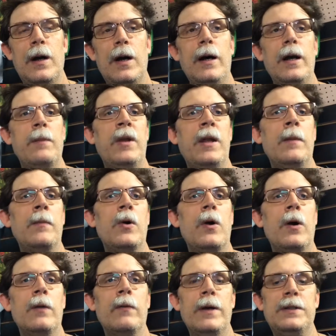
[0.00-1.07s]
M&M
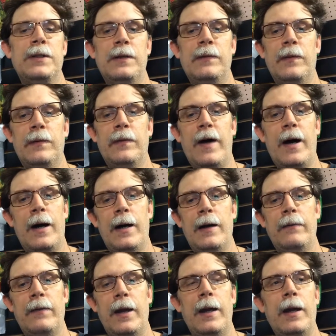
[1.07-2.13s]
Kart Racing for
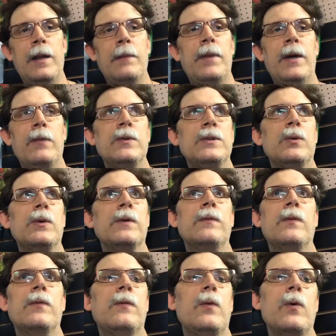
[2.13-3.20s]
$5, and Pet Resort
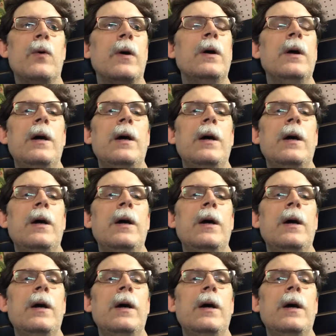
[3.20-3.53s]
for $4.